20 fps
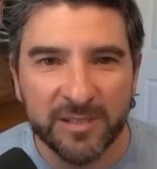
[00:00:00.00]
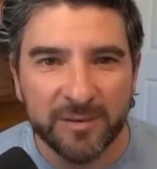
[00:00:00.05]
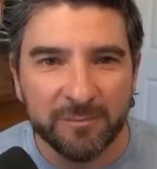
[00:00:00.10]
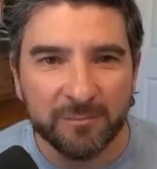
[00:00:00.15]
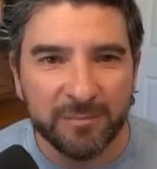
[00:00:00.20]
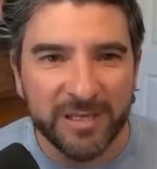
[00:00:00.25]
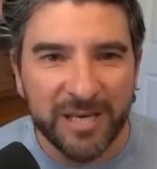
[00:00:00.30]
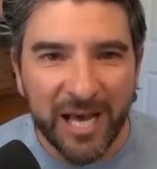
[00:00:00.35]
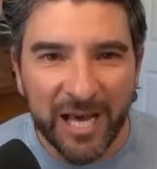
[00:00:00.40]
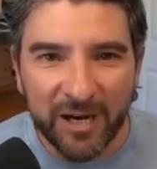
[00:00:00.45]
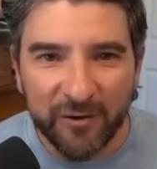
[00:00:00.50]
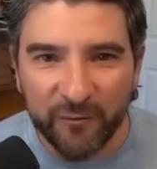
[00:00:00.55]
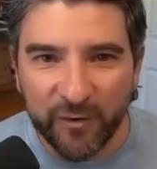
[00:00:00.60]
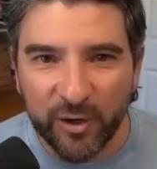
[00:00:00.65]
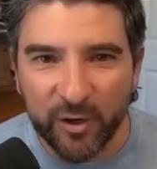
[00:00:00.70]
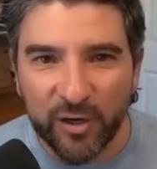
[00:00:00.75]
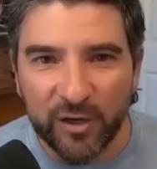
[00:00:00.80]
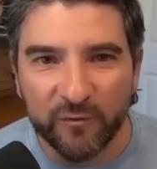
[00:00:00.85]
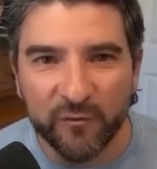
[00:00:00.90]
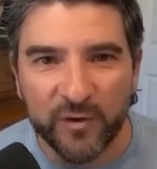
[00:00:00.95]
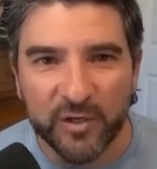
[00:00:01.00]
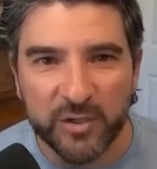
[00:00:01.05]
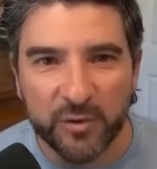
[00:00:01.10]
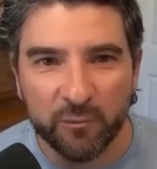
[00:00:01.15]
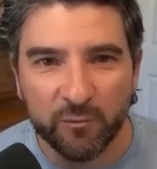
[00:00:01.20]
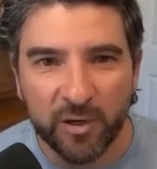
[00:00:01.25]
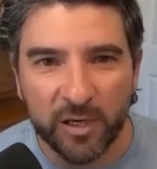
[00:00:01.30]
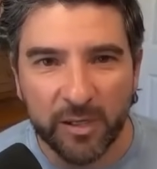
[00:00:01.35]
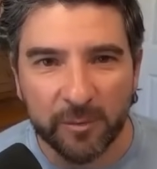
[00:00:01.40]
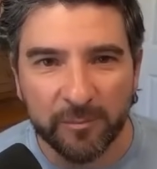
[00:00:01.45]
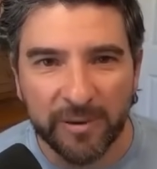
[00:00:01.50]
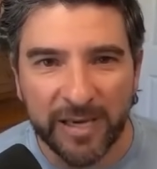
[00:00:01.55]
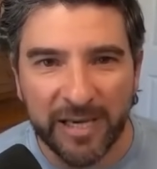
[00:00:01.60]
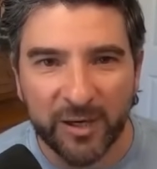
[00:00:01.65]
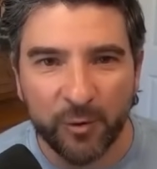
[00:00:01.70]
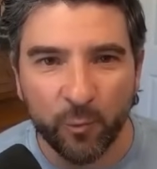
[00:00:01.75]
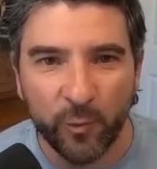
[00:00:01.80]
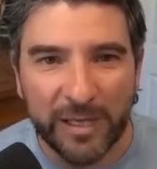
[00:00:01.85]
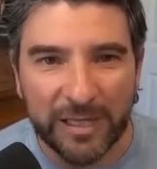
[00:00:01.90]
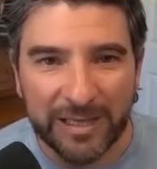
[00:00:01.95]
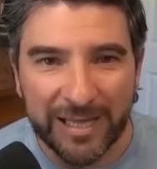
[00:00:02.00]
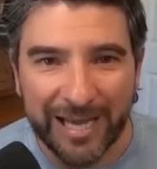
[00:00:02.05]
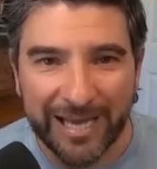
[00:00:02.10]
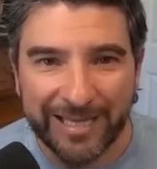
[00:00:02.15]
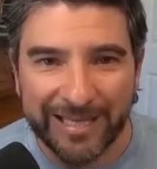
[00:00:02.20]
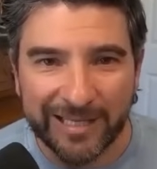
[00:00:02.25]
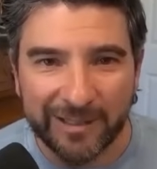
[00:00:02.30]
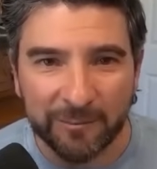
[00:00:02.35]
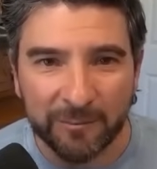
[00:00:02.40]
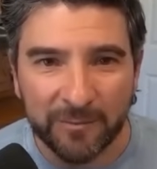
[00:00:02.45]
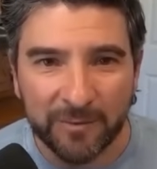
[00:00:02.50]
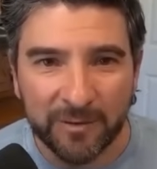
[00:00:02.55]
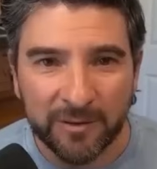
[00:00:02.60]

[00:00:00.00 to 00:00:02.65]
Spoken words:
but not a very efficient running back. We like him.